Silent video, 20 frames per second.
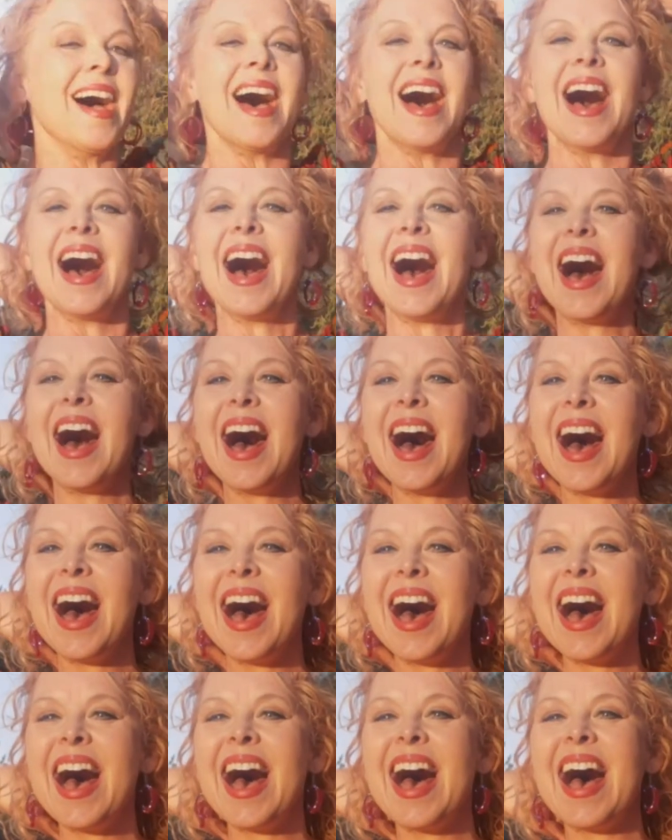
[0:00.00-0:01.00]

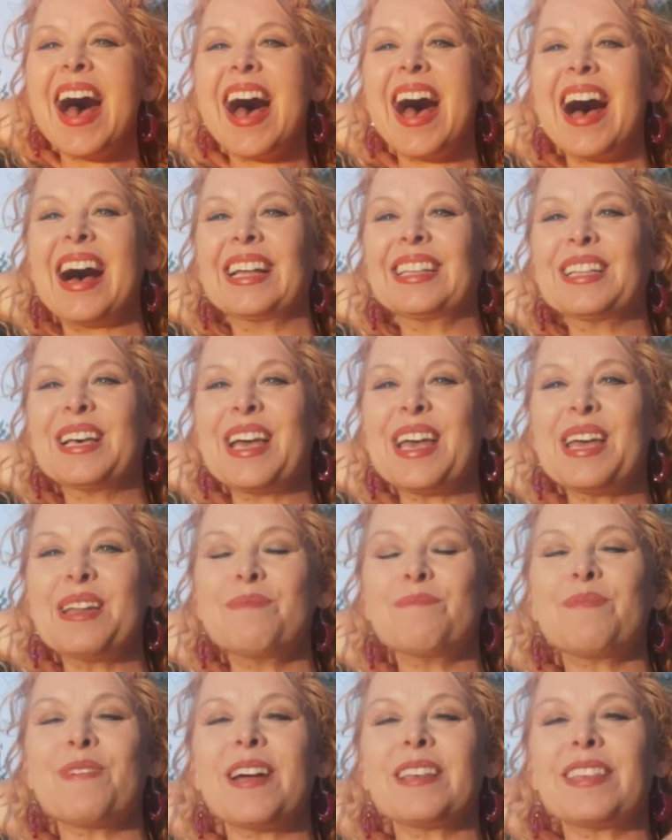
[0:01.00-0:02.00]
On the
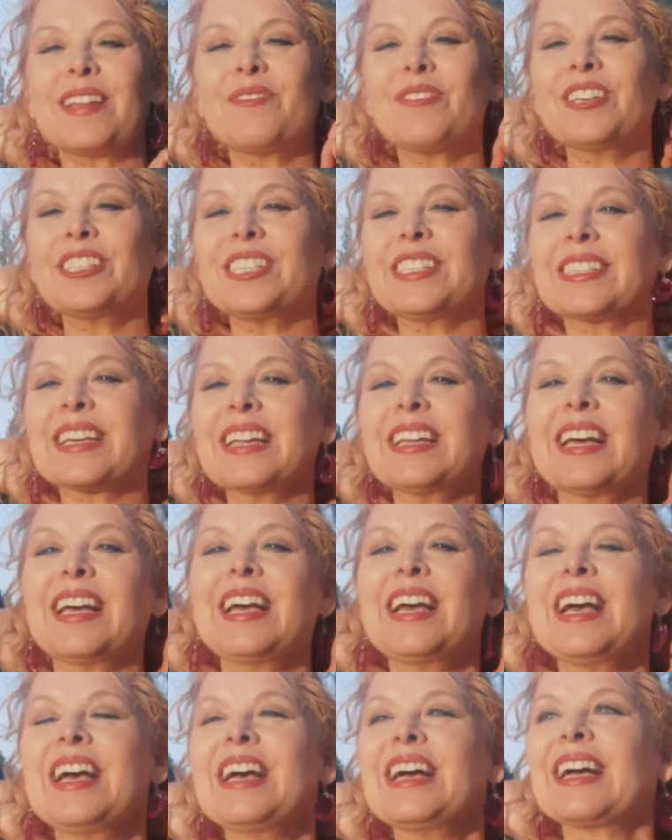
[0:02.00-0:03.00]
in-breath, and we're just going
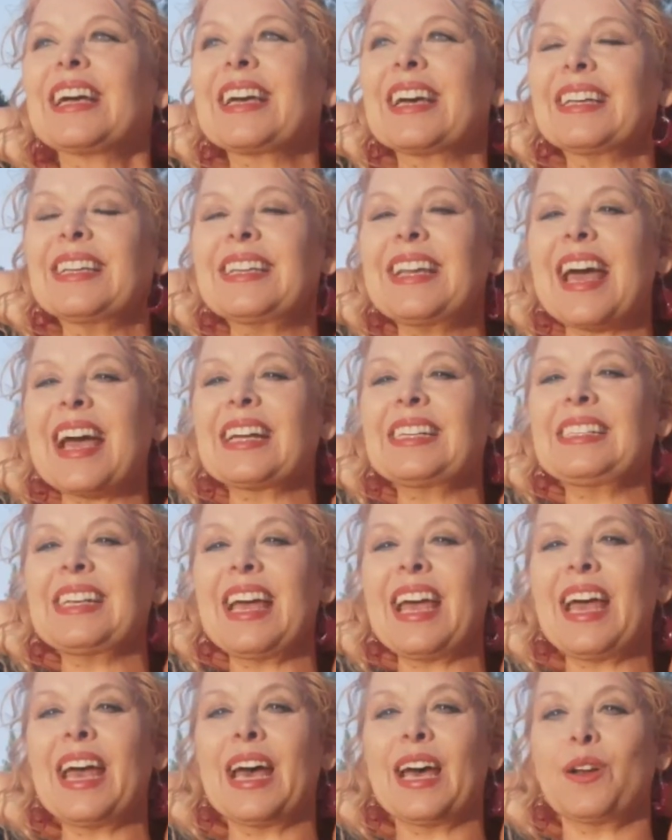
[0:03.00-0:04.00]
to connect
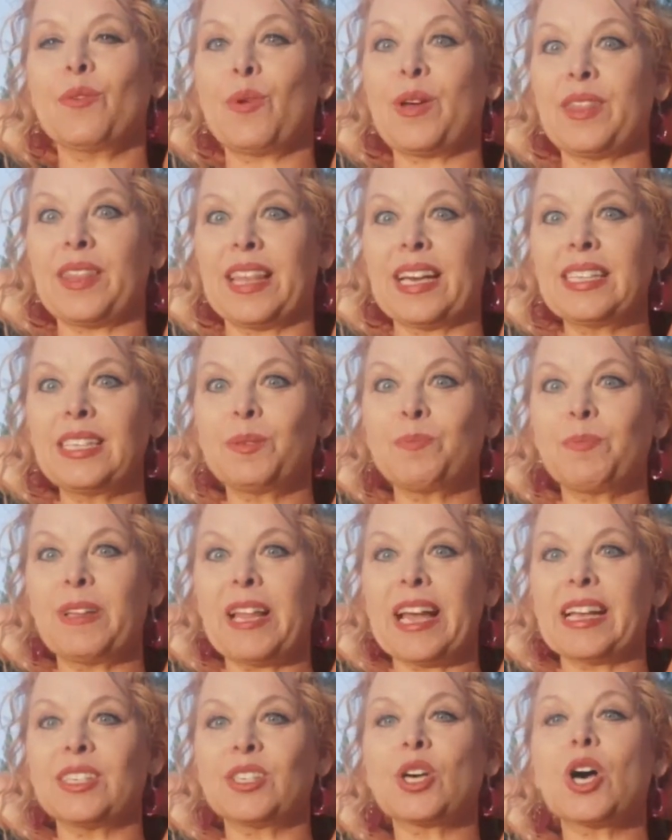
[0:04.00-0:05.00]
in with this
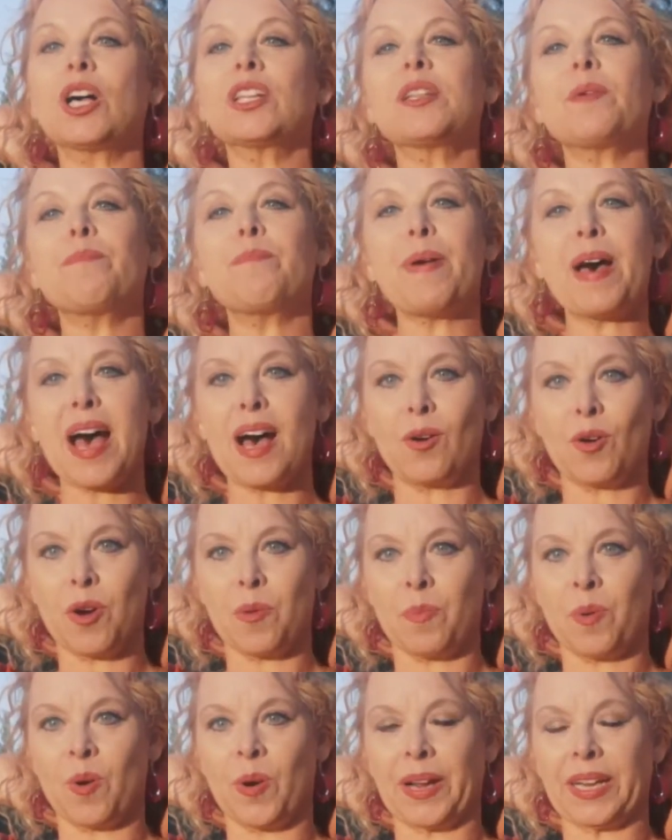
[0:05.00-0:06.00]
place called the power
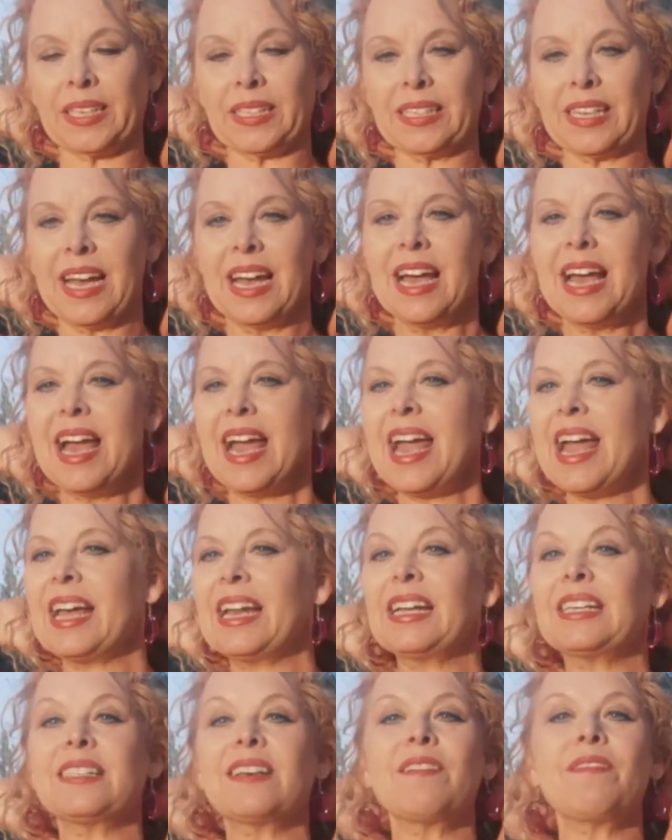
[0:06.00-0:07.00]
point. It
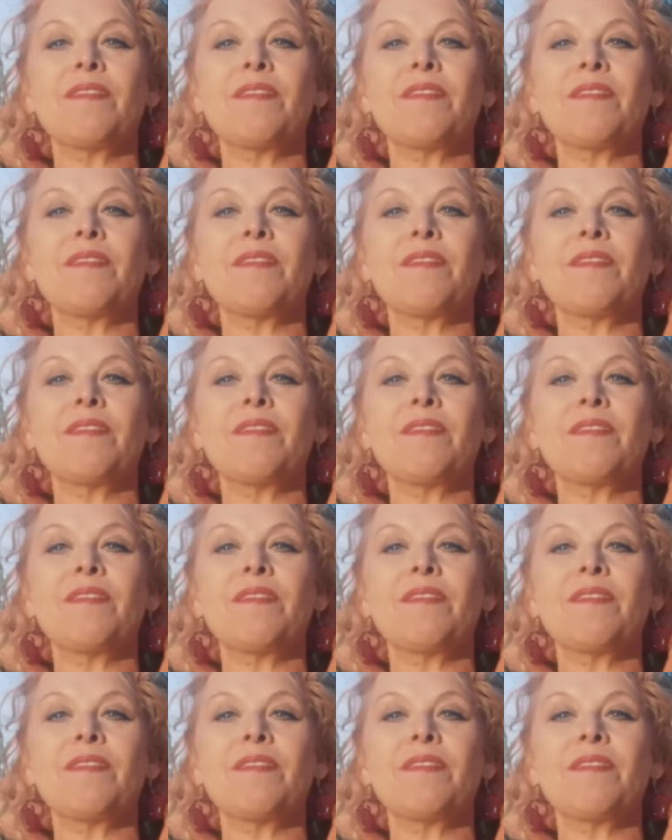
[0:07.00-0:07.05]
is a